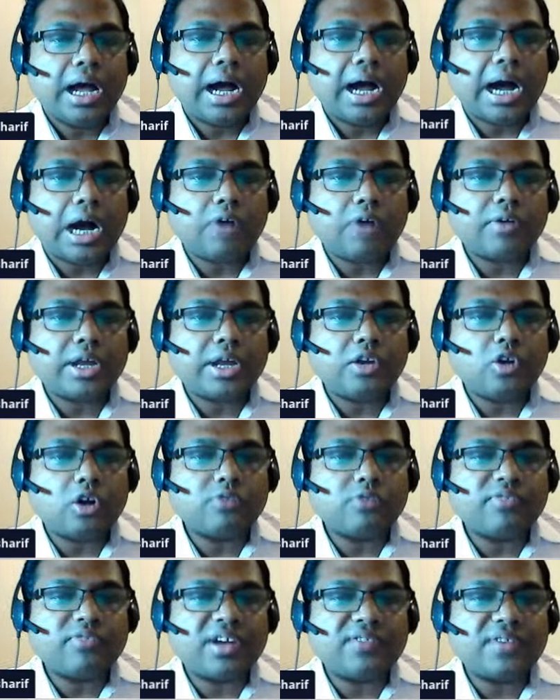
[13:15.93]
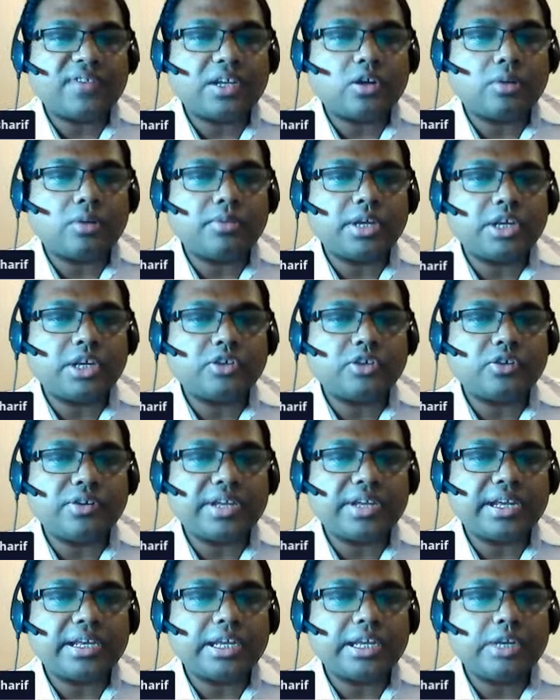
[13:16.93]
How can non-verbal
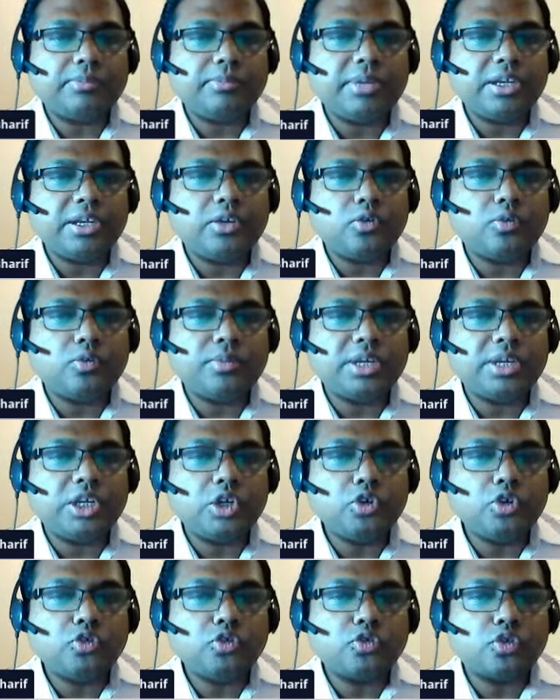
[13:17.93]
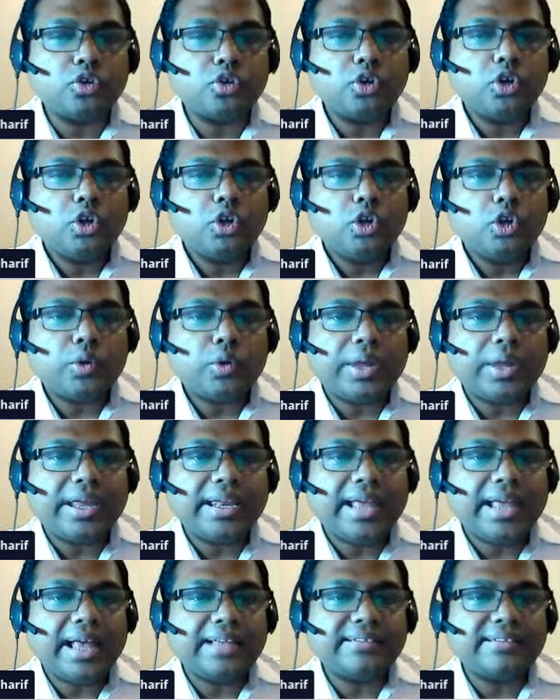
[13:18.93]
communication technique be to be used to
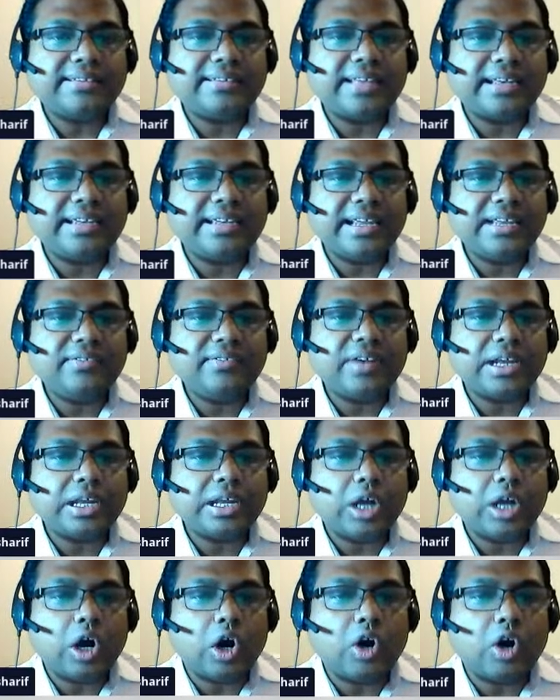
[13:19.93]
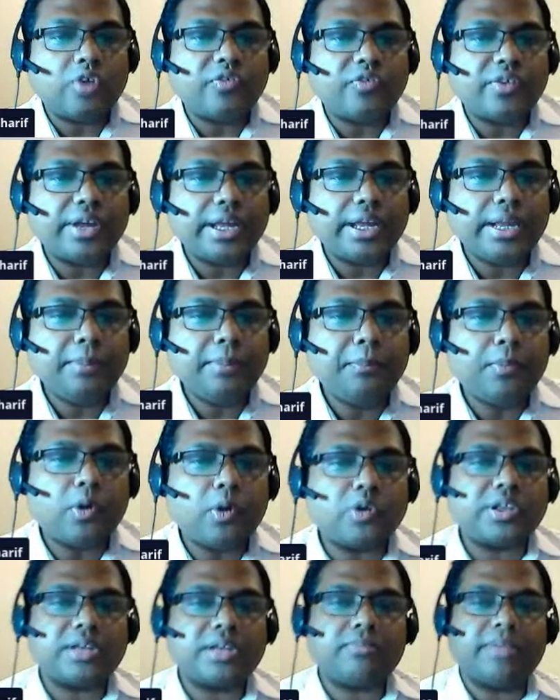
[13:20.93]
enhance the delivery of
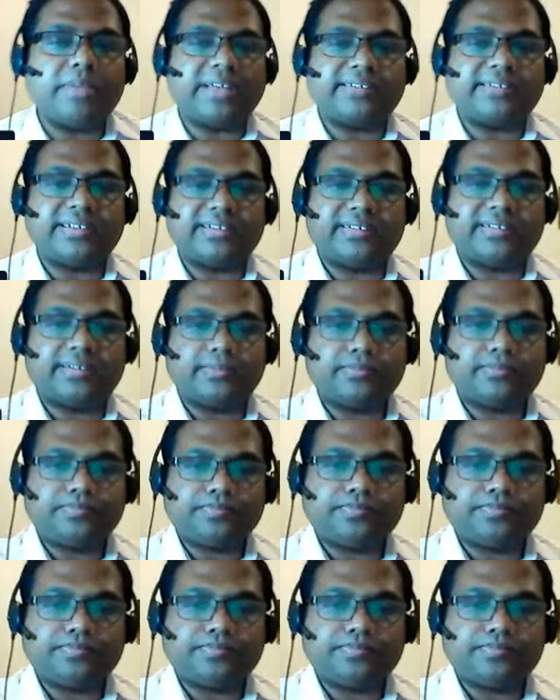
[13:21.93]
important messages?